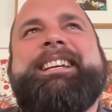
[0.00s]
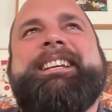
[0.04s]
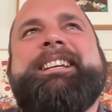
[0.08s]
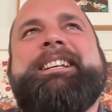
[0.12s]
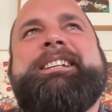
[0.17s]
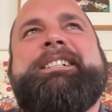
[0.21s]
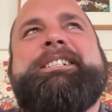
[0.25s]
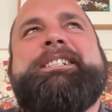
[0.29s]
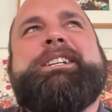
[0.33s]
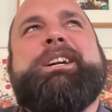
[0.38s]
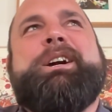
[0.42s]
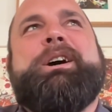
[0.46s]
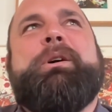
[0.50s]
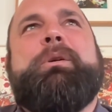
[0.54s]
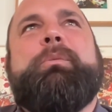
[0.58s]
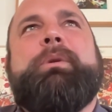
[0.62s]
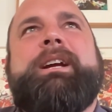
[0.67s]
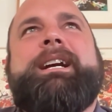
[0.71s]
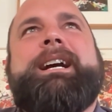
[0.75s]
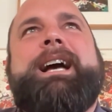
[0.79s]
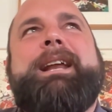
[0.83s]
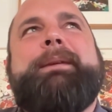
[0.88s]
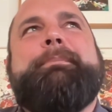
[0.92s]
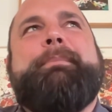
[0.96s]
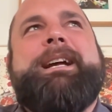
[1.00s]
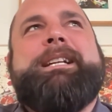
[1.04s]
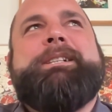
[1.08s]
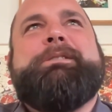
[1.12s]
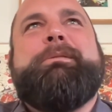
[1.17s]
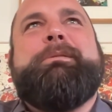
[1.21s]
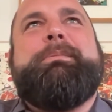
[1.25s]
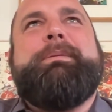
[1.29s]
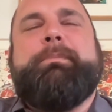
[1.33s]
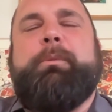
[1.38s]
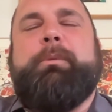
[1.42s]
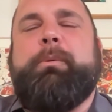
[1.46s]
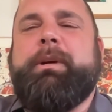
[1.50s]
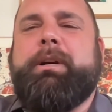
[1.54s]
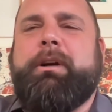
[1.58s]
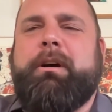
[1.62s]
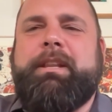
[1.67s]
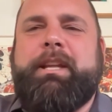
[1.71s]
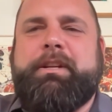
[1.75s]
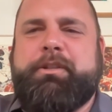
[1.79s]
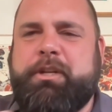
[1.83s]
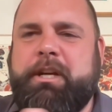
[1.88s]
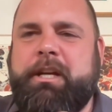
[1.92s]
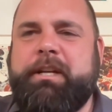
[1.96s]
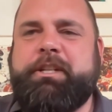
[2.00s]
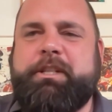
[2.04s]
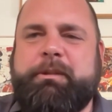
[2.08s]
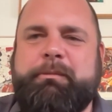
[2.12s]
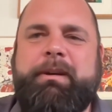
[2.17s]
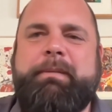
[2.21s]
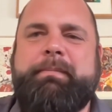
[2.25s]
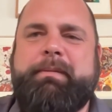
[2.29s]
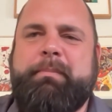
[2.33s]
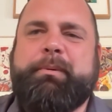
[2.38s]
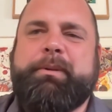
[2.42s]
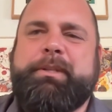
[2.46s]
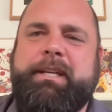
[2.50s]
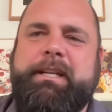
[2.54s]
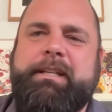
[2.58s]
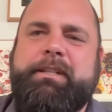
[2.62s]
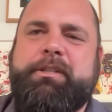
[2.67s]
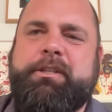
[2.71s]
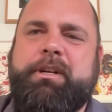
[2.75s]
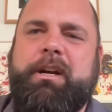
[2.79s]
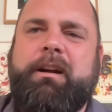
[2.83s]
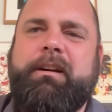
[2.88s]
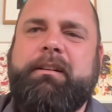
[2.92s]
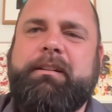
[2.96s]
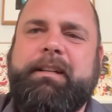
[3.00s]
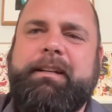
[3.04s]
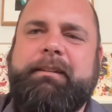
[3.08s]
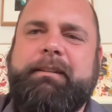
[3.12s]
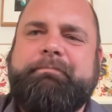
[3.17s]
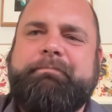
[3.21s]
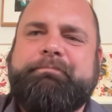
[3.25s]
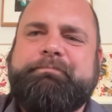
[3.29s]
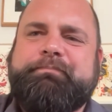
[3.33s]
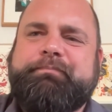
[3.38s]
So we kind of mess with people. We call that changing the way people taste chocolate.